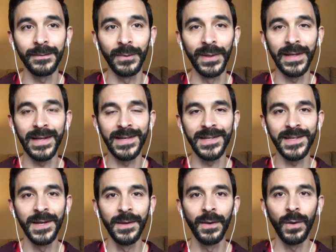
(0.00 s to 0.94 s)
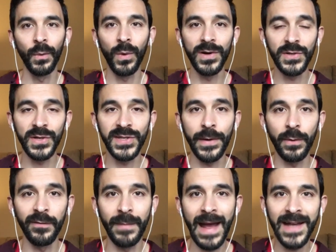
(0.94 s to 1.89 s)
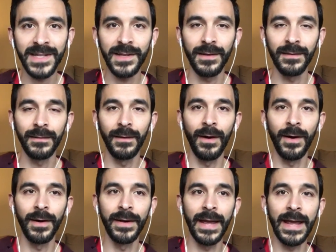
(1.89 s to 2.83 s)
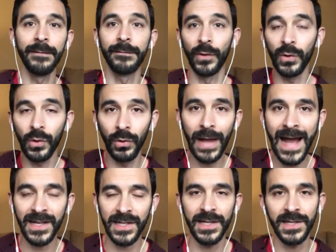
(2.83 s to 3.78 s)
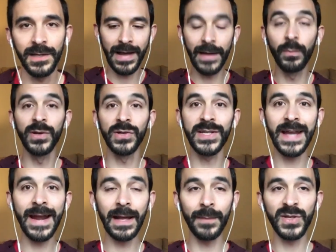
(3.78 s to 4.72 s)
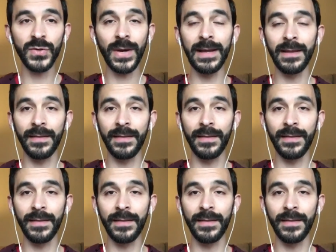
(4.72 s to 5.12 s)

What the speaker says: really is, where's your center of mass on a vertical axis? And when you're standing up straight,